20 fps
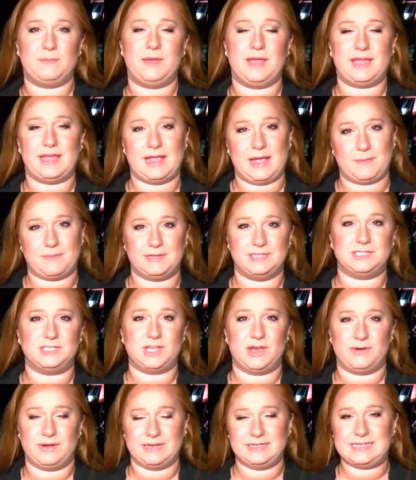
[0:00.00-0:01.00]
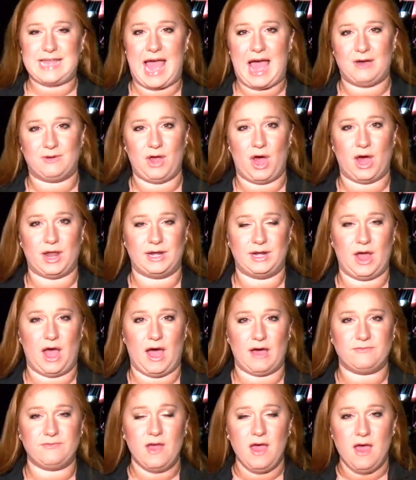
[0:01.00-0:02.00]
picking up and slowing down on and
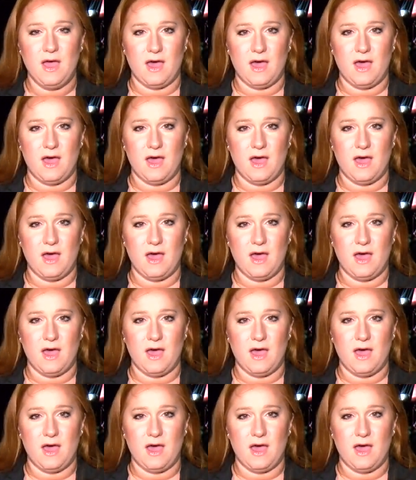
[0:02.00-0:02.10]
off.